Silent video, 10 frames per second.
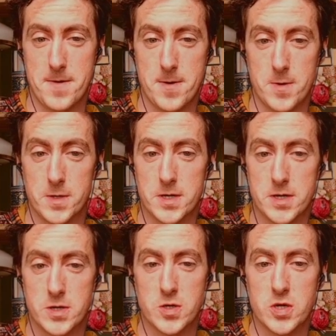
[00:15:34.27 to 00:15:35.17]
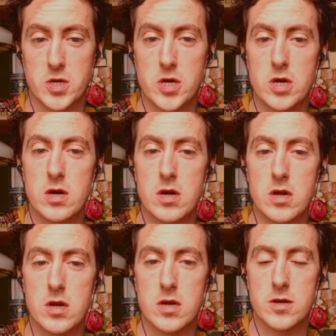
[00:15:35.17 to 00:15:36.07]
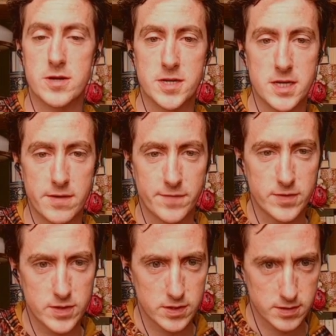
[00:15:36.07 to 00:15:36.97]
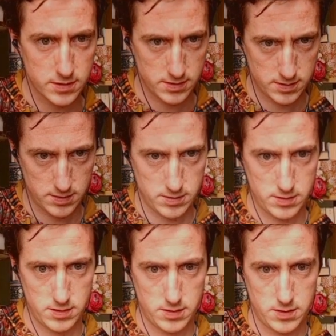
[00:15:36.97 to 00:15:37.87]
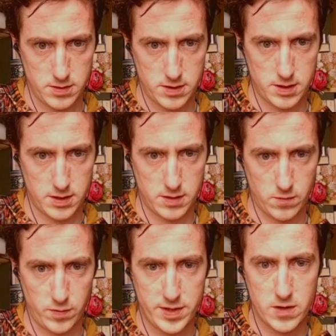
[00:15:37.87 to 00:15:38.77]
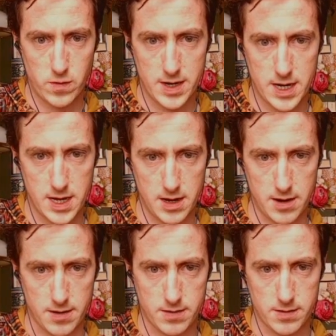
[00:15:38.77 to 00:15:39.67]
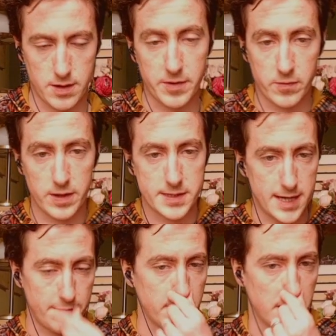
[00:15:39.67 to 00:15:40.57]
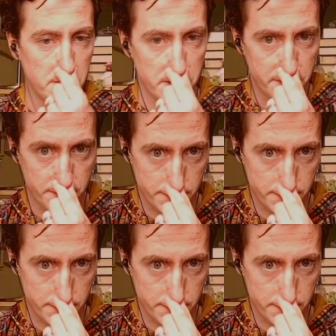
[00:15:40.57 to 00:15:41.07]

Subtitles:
Alternatives would be queen here. I mean, queen's definitely got to move.